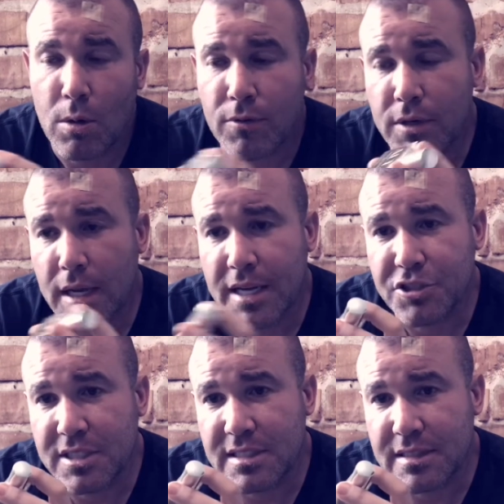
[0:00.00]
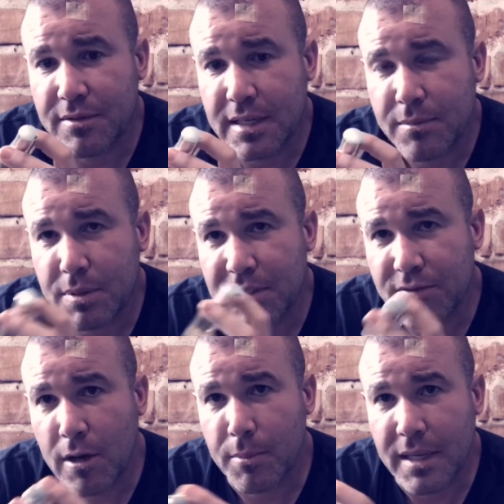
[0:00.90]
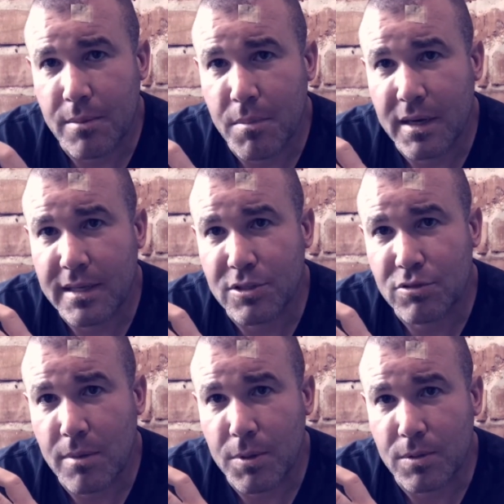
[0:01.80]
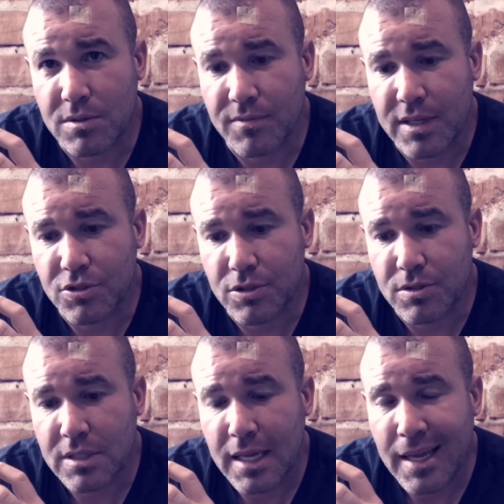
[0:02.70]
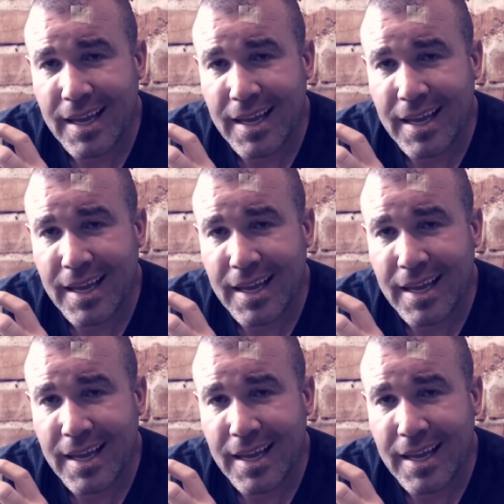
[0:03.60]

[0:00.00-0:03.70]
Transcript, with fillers: Over on I G T V, please follow me at Monkey's Tropicals Adventures.